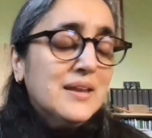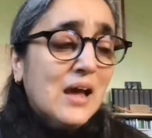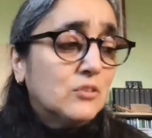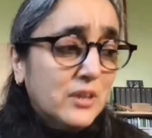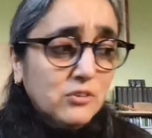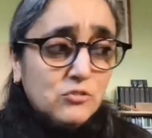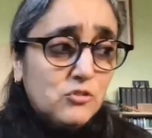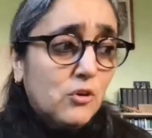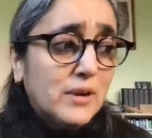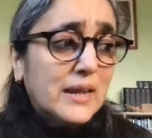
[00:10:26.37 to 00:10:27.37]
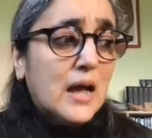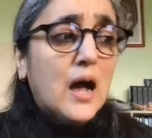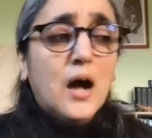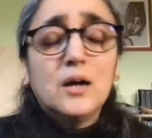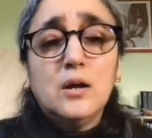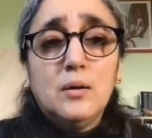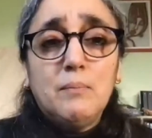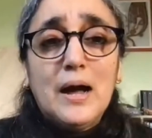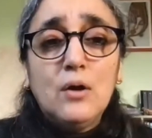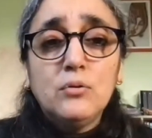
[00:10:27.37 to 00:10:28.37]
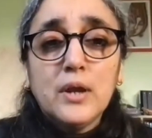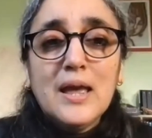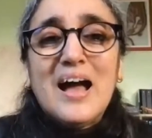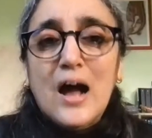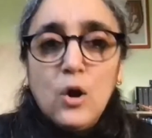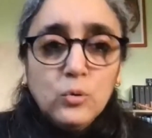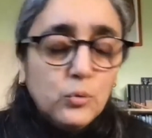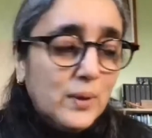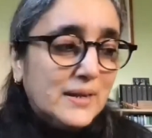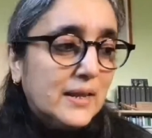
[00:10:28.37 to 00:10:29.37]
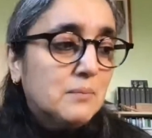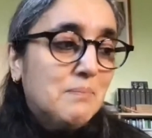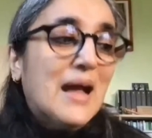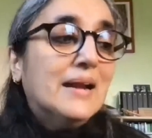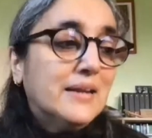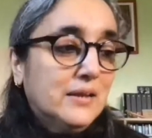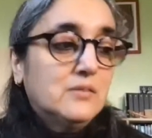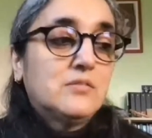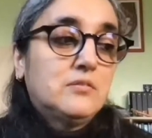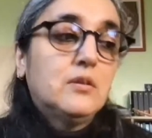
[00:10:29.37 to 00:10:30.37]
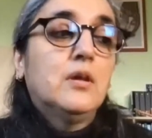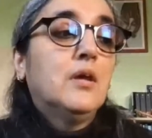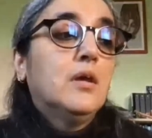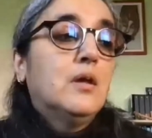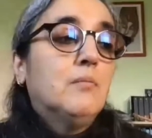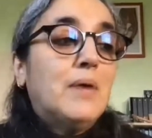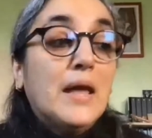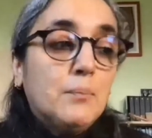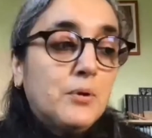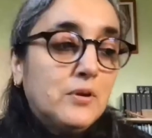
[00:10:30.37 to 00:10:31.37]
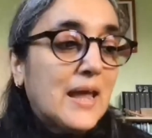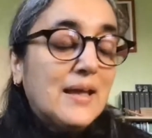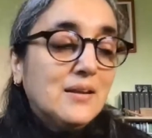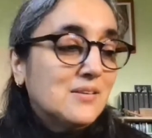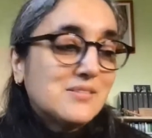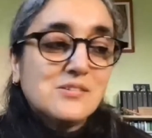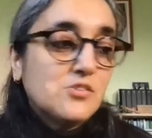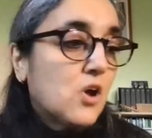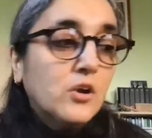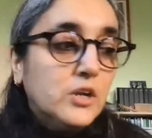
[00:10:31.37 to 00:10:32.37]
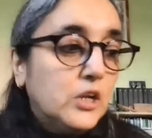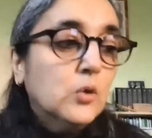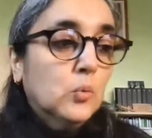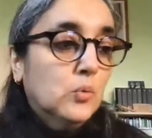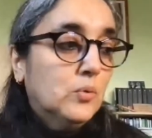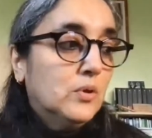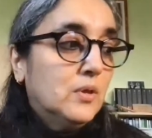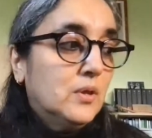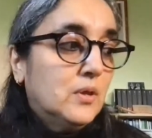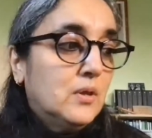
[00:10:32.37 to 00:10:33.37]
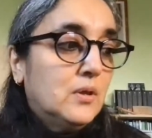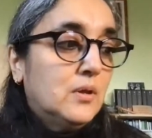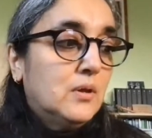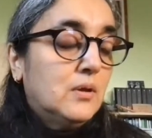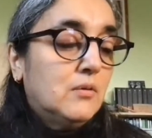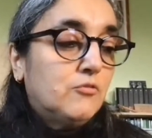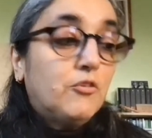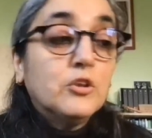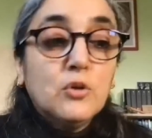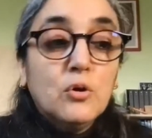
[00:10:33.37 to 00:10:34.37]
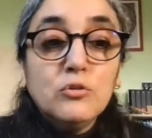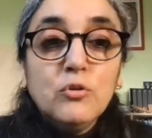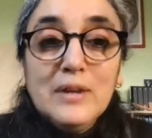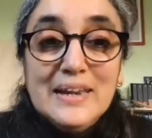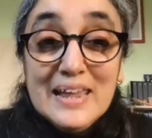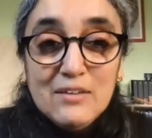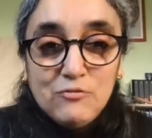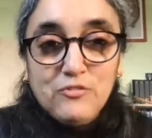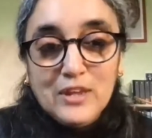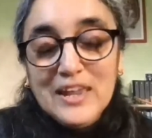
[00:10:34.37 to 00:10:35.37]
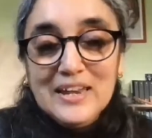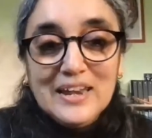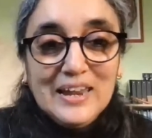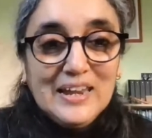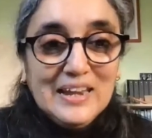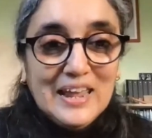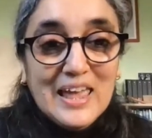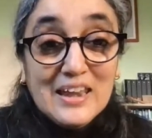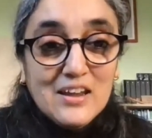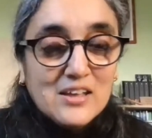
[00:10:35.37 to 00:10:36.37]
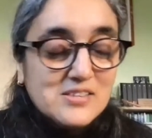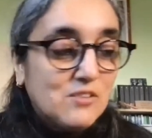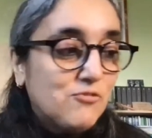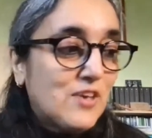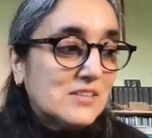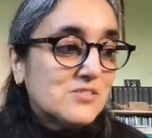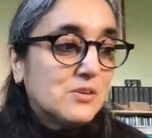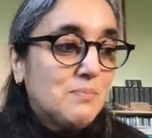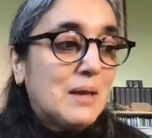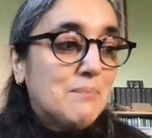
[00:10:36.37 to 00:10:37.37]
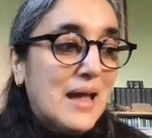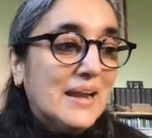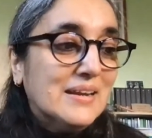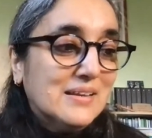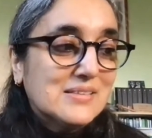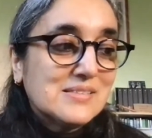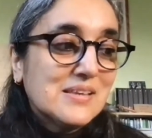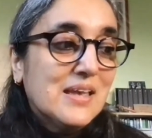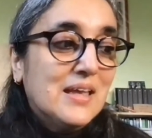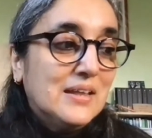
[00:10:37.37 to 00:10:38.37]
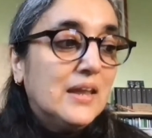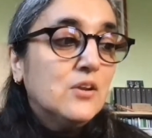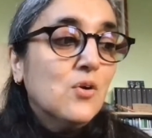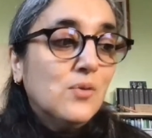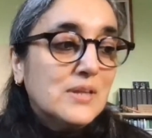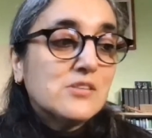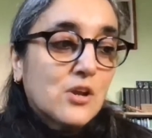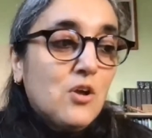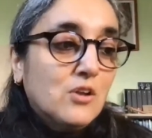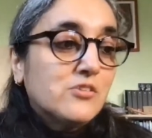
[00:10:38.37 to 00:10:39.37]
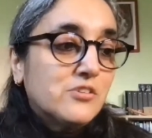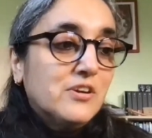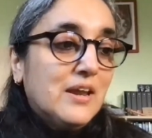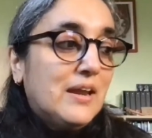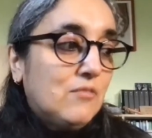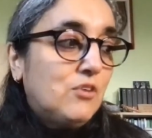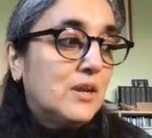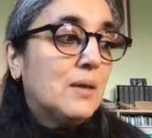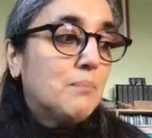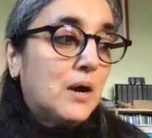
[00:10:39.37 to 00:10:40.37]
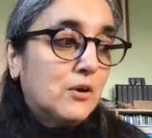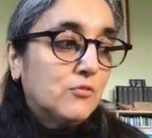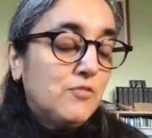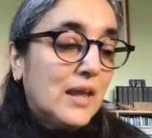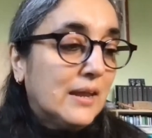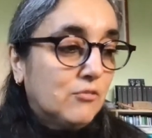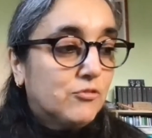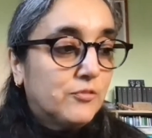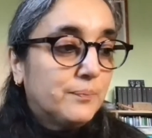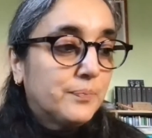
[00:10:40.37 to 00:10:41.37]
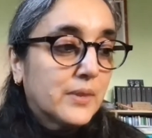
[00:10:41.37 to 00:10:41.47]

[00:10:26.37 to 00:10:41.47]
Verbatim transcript: Now, this story arc about outwitting bandits by a protagonist is not new. For those who live in, in areas infested by bandits, they know it's a constant and everyday part of life.